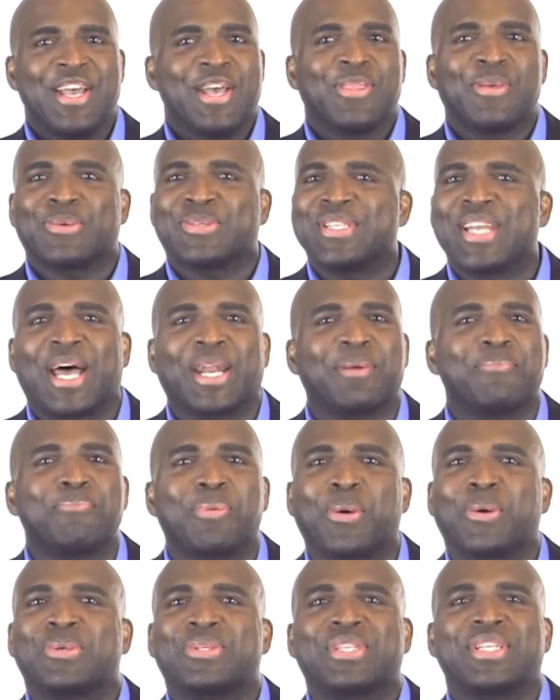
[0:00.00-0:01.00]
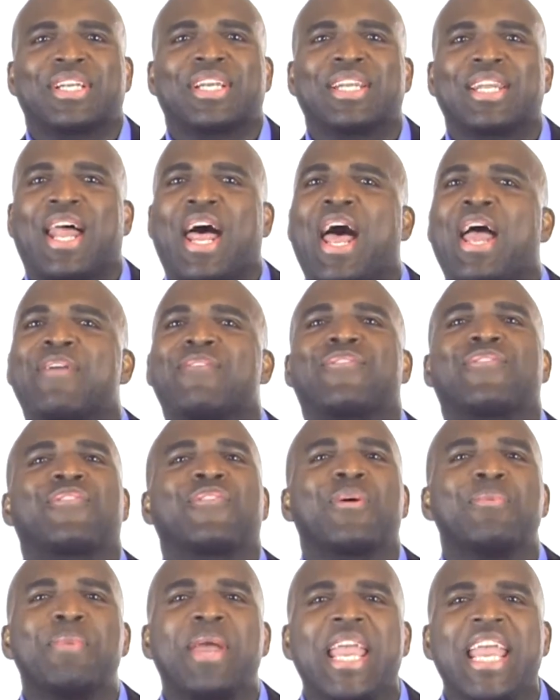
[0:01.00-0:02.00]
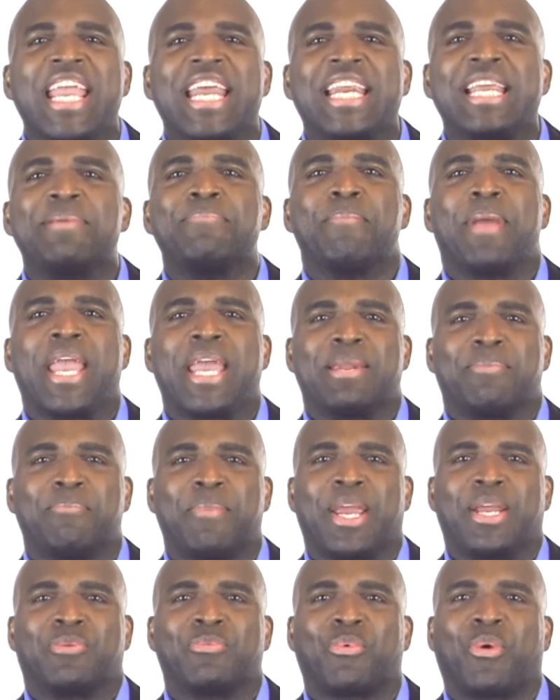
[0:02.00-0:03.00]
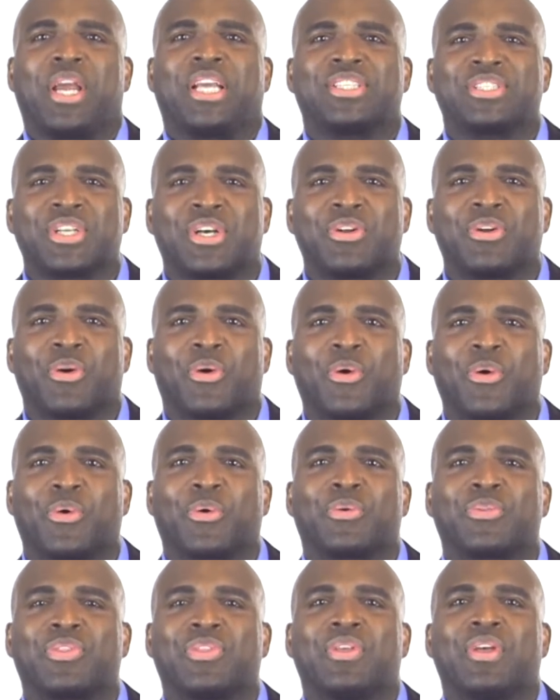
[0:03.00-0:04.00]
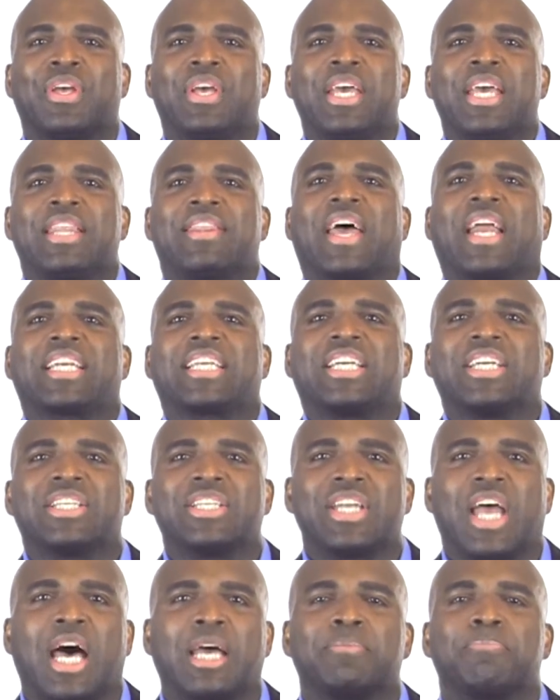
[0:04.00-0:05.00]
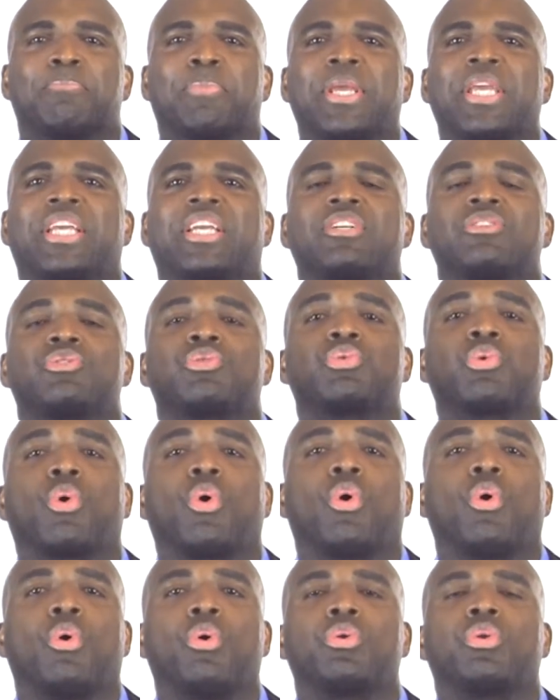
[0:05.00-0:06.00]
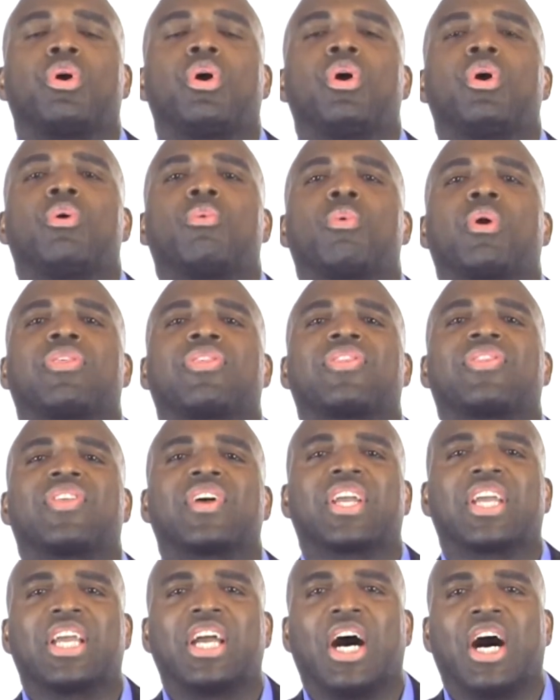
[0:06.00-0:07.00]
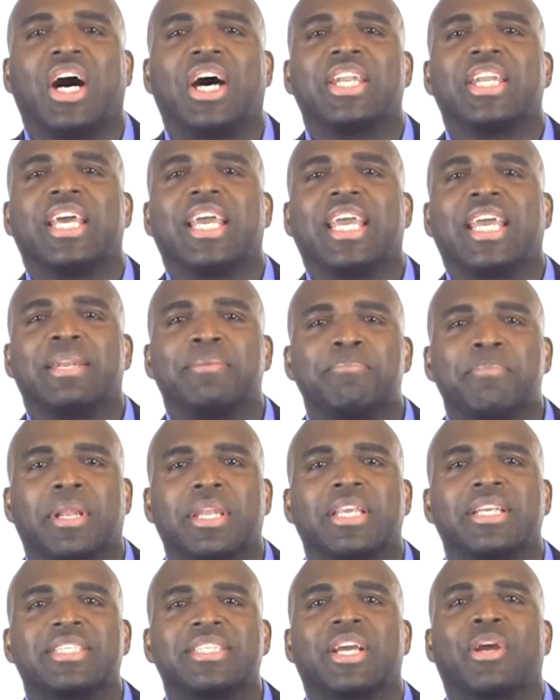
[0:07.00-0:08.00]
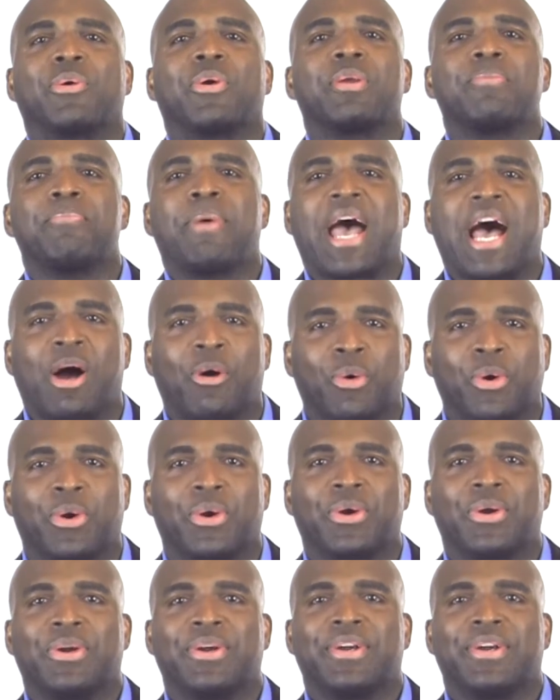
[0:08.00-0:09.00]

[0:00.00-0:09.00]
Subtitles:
There's not a person alive from any man-made race on earth that could not be controlled with the gun and military power.